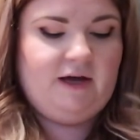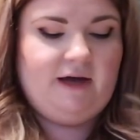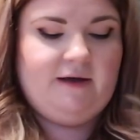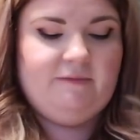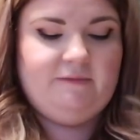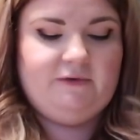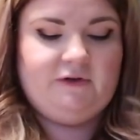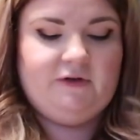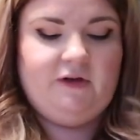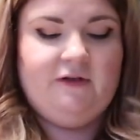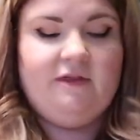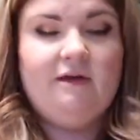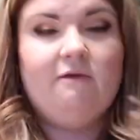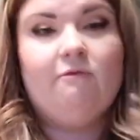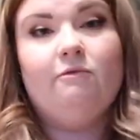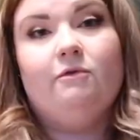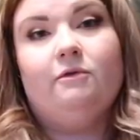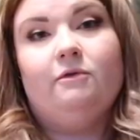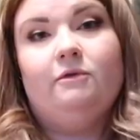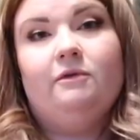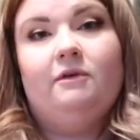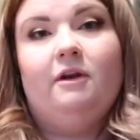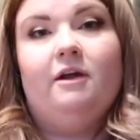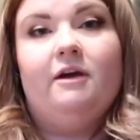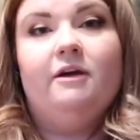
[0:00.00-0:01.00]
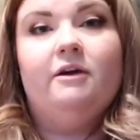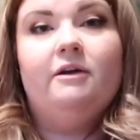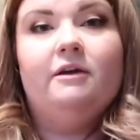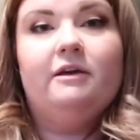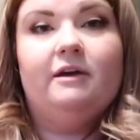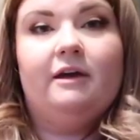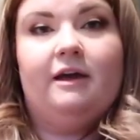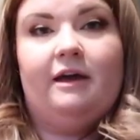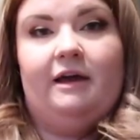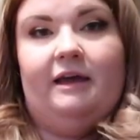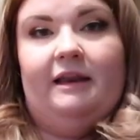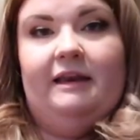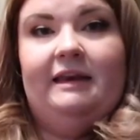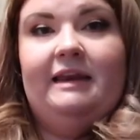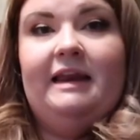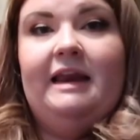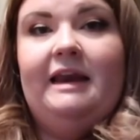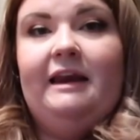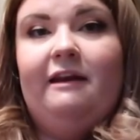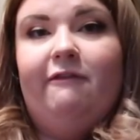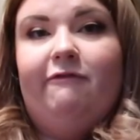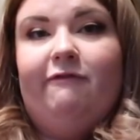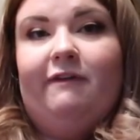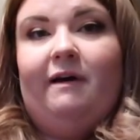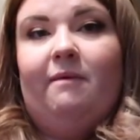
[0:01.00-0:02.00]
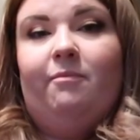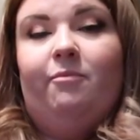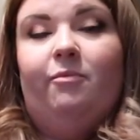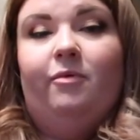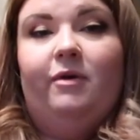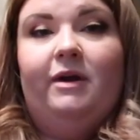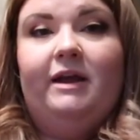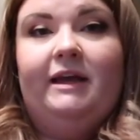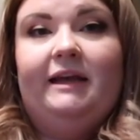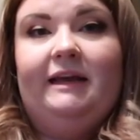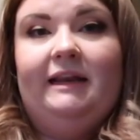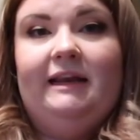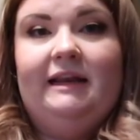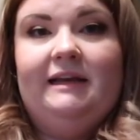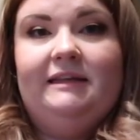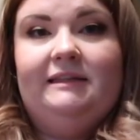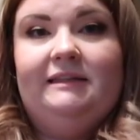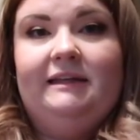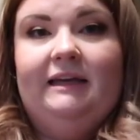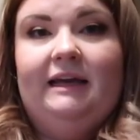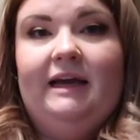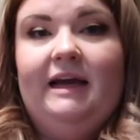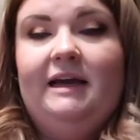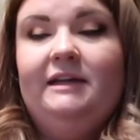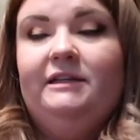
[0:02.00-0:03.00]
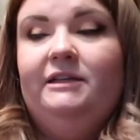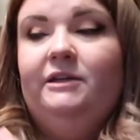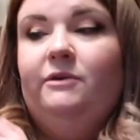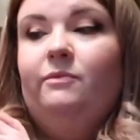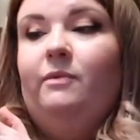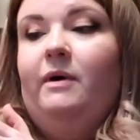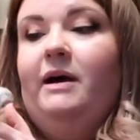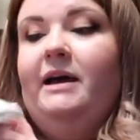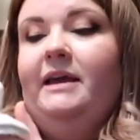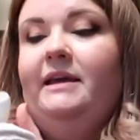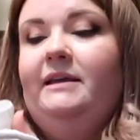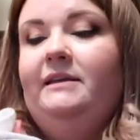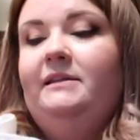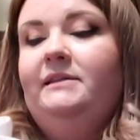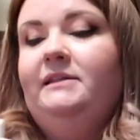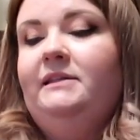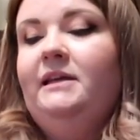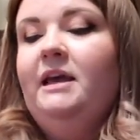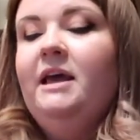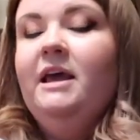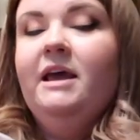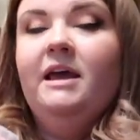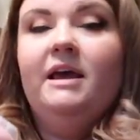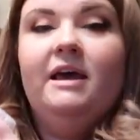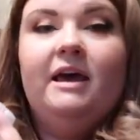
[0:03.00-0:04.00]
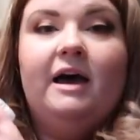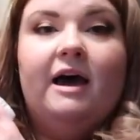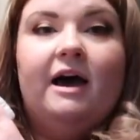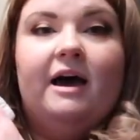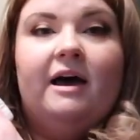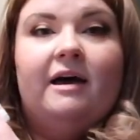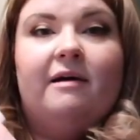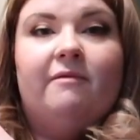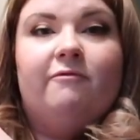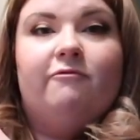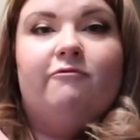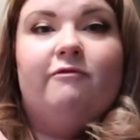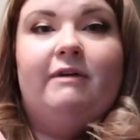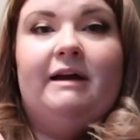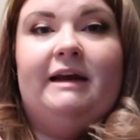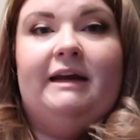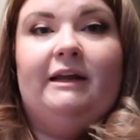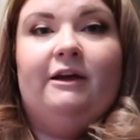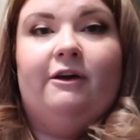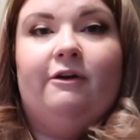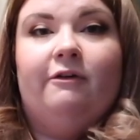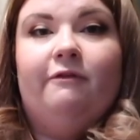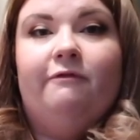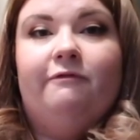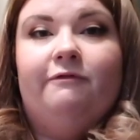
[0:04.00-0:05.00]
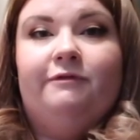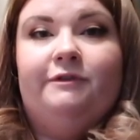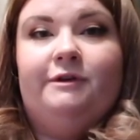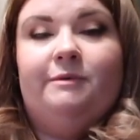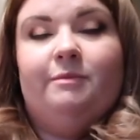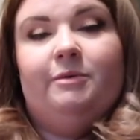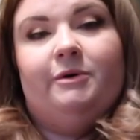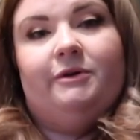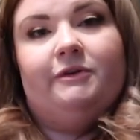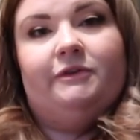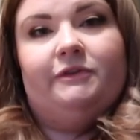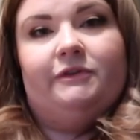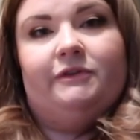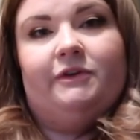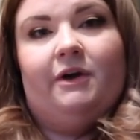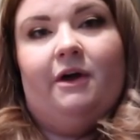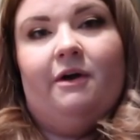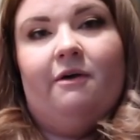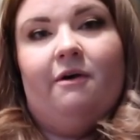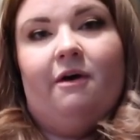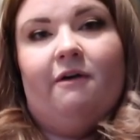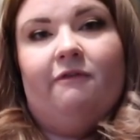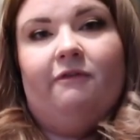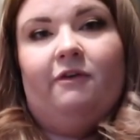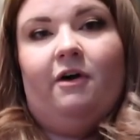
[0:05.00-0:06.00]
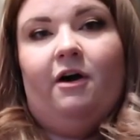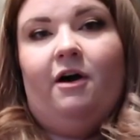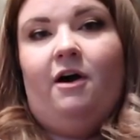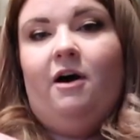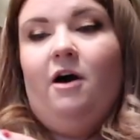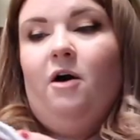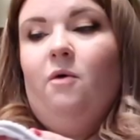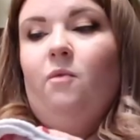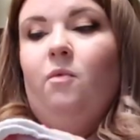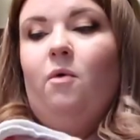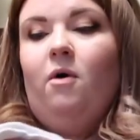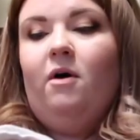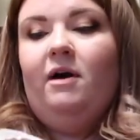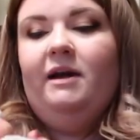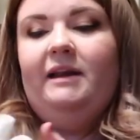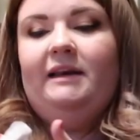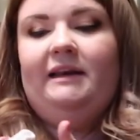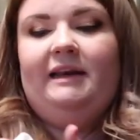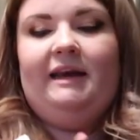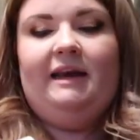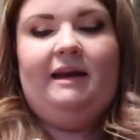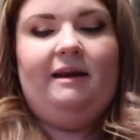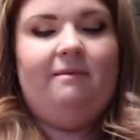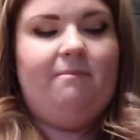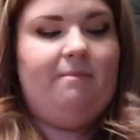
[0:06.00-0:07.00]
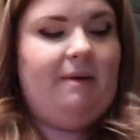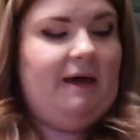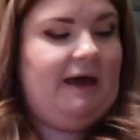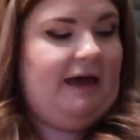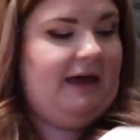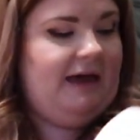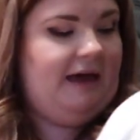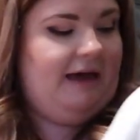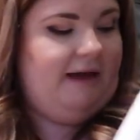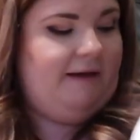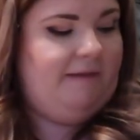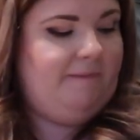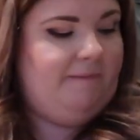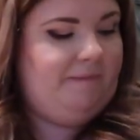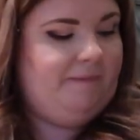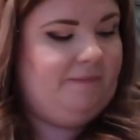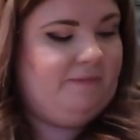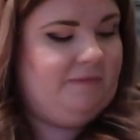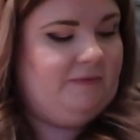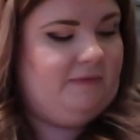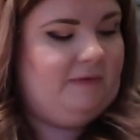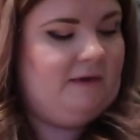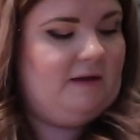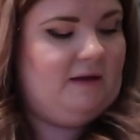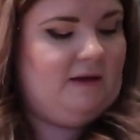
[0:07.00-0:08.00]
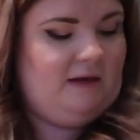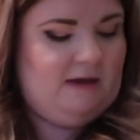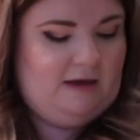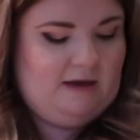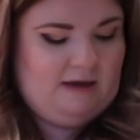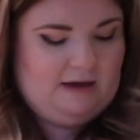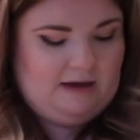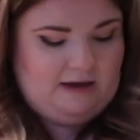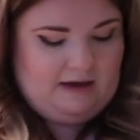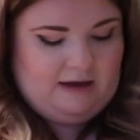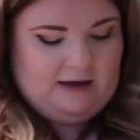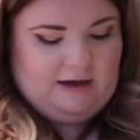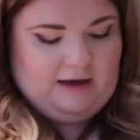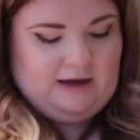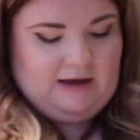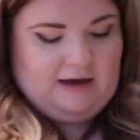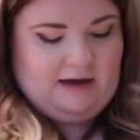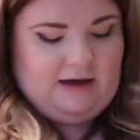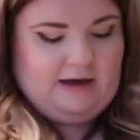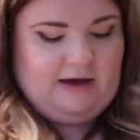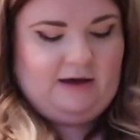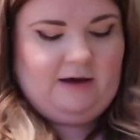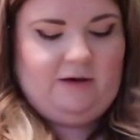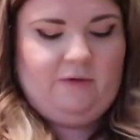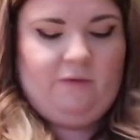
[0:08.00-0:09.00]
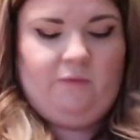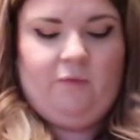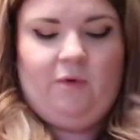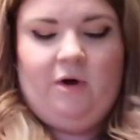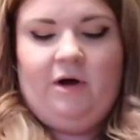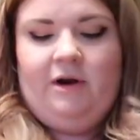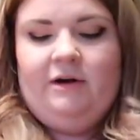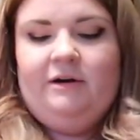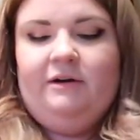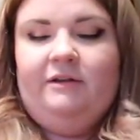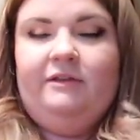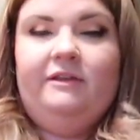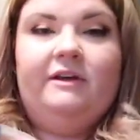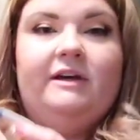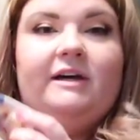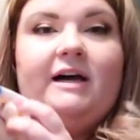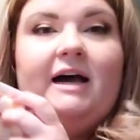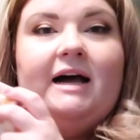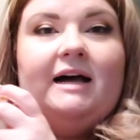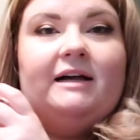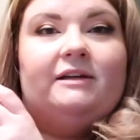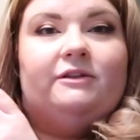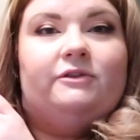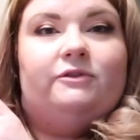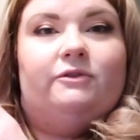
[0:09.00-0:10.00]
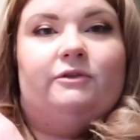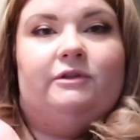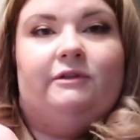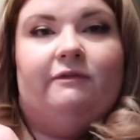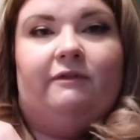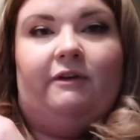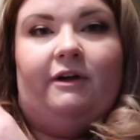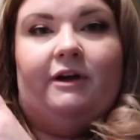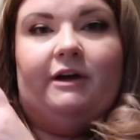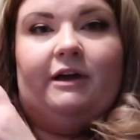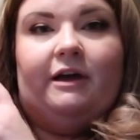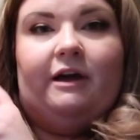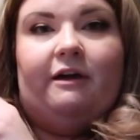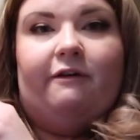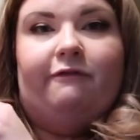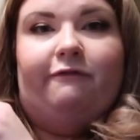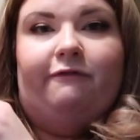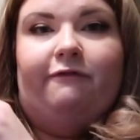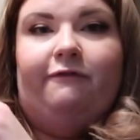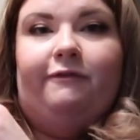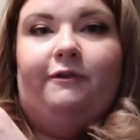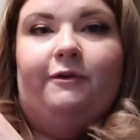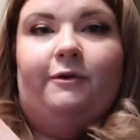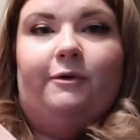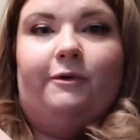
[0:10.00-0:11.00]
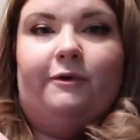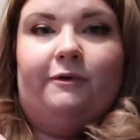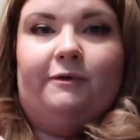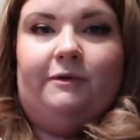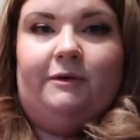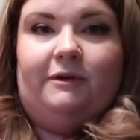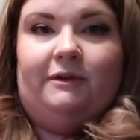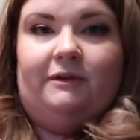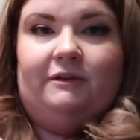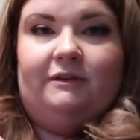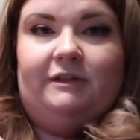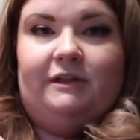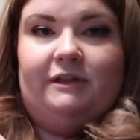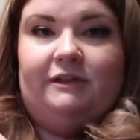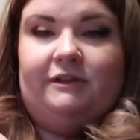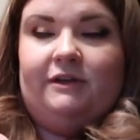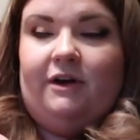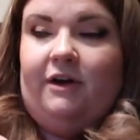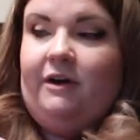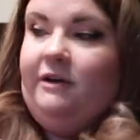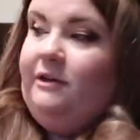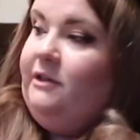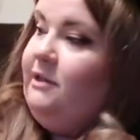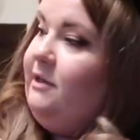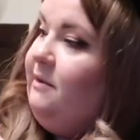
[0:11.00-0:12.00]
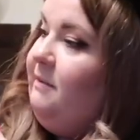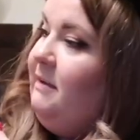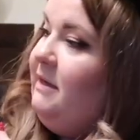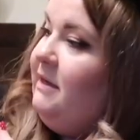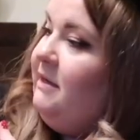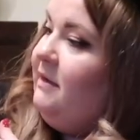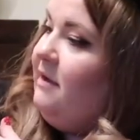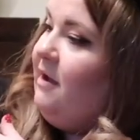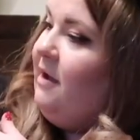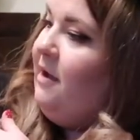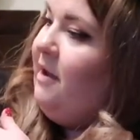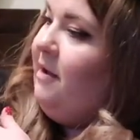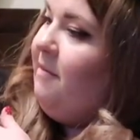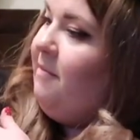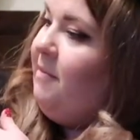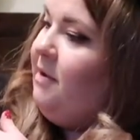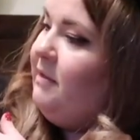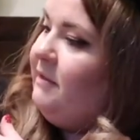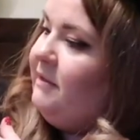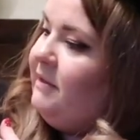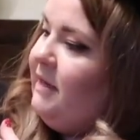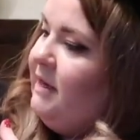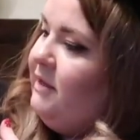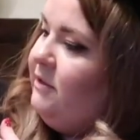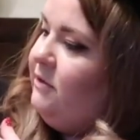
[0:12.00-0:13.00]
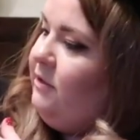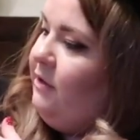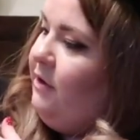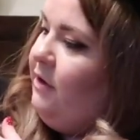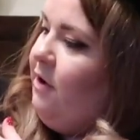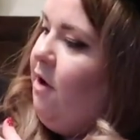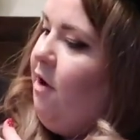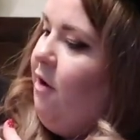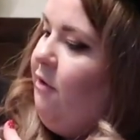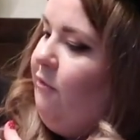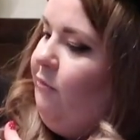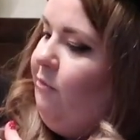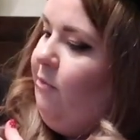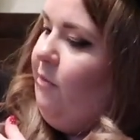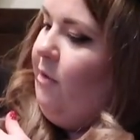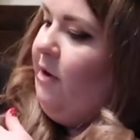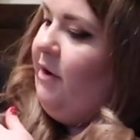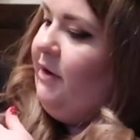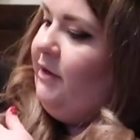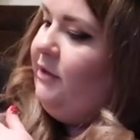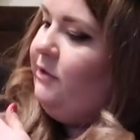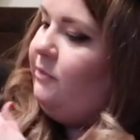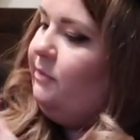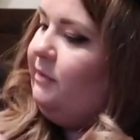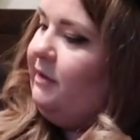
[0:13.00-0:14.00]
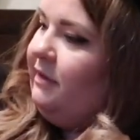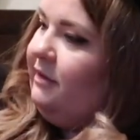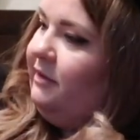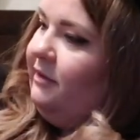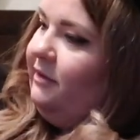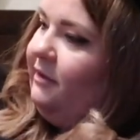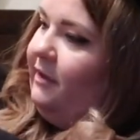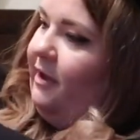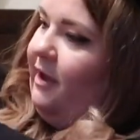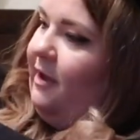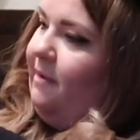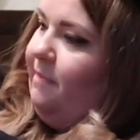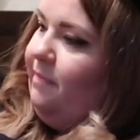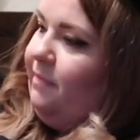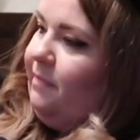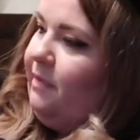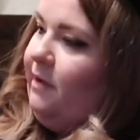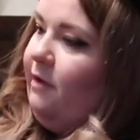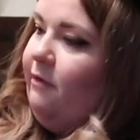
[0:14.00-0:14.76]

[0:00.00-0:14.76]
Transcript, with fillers: um, so they're all like linen fabric, elasticated waist, um, really comfortable. So I've got a white linen pair, one that has sort of like a floral design to it. Um, I'd say it's like an off-white with um,